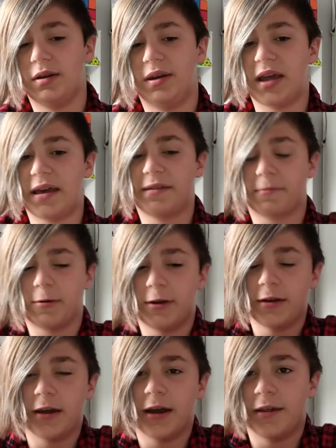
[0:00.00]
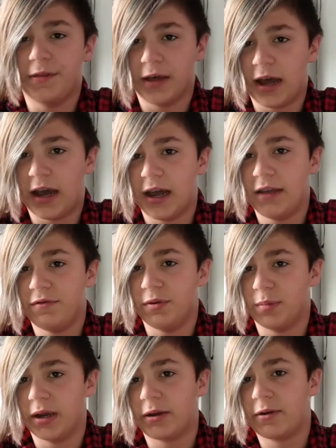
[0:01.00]
death run on the Hive in
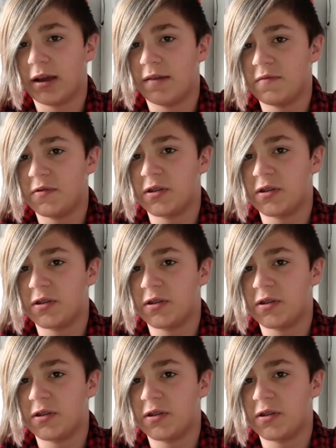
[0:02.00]
Minecraft.